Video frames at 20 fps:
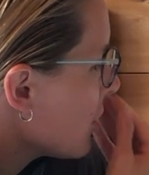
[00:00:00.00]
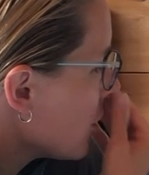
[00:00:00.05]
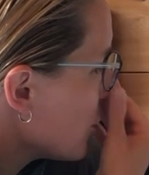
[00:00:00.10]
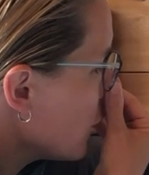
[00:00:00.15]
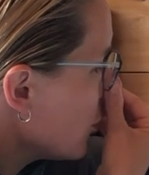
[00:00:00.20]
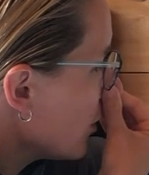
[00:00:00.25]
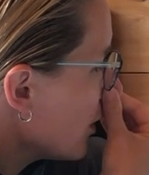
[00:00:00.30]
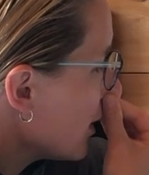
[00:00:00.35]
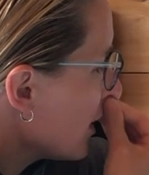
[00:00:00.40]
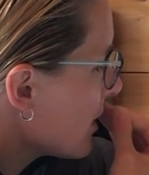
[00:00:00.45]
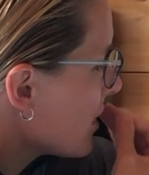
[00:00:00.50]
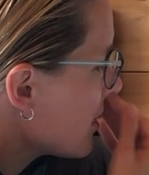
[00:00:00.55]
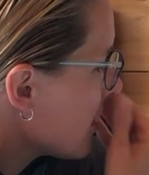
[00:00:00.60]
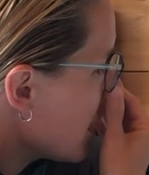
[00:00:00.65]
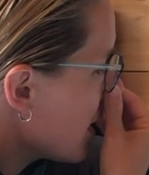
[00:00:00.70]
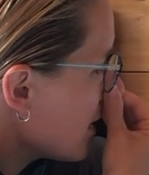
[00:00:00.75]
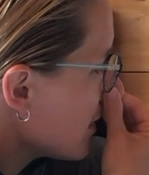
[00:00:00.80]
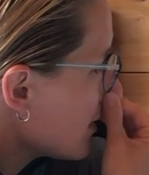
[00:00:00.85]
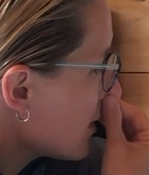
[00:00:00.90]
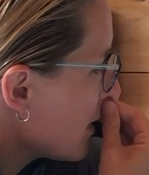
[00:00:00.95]
2, it
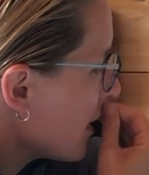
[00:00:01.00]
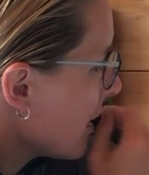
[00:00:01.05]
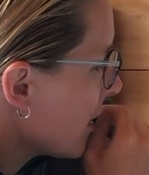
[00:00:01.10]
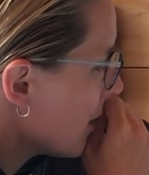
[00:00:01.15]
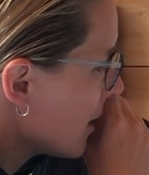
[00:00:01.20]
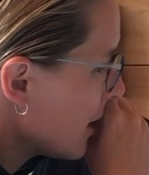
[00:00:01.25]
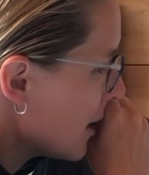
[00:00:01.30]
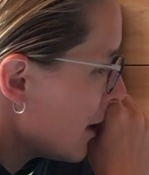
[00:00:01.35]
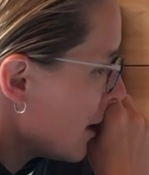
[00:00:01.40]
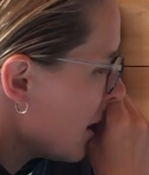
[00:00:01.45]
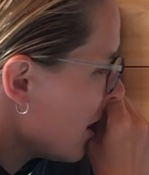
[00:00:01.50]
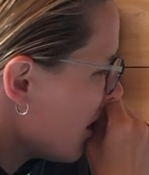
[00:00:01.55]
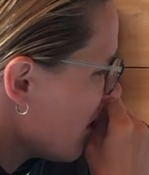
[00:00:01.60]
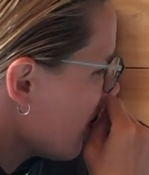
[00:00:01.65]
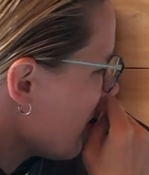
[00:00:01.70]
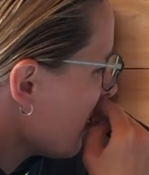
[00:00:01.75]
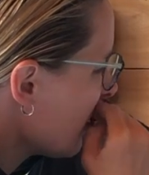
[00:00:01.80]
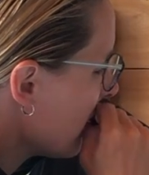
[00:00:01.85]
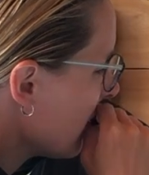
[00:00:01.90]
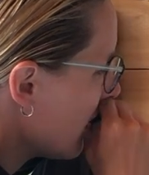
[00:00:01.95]
says that the
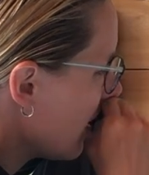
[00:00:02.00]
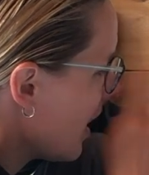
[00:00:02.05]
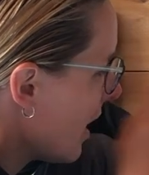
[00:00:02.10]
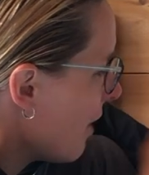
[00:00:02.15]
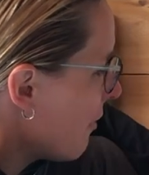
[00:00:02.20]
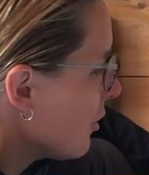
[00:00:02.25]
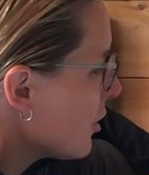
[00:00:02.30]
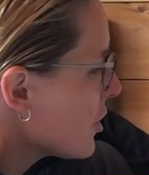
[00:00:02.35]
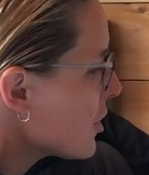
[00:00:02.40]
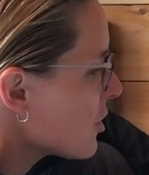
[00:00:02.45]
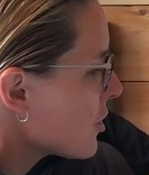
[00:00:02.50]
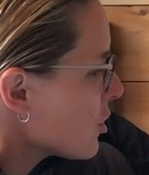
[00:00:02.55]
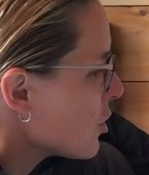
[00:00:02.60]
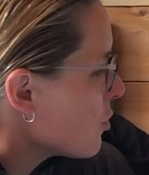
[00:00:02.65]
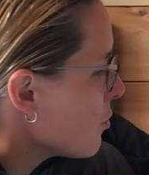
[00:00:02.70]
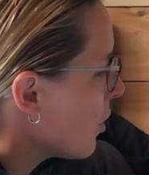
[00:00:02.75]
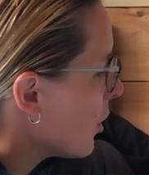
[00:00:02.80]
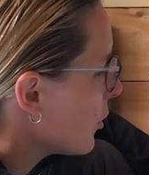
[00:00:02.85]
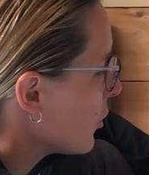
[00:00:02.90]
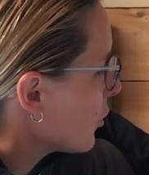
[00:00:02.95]
average is
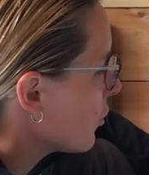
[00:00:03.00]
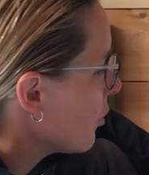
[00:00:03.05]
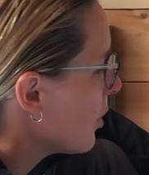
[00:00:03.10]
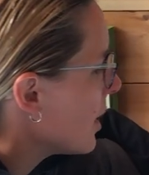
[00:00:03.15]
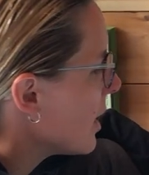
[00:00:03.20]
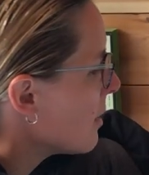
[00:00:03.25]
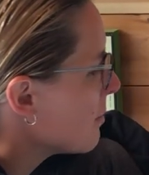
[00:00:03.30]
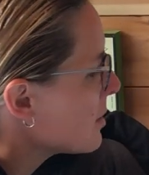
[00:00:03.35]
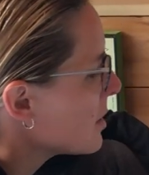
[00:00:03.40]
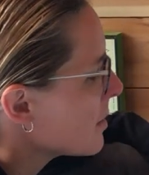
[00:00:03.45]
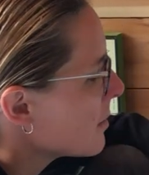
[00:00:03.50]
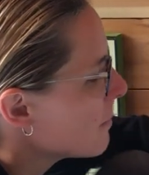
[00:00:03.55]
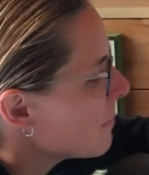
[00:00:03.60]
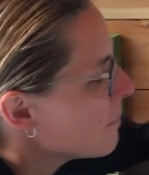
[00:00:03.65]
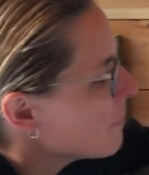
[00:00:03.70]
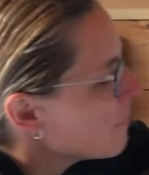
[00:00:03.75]
200 grams